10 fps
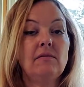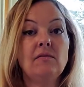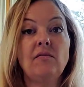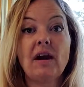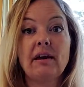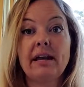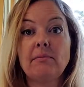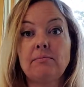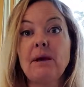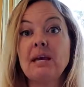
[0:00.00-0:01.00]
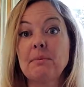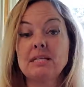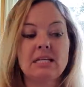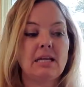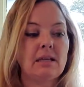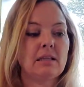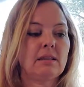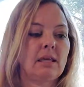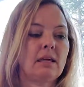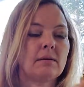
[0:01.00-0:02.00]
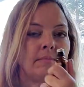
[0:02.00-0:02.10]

very pigmenty, the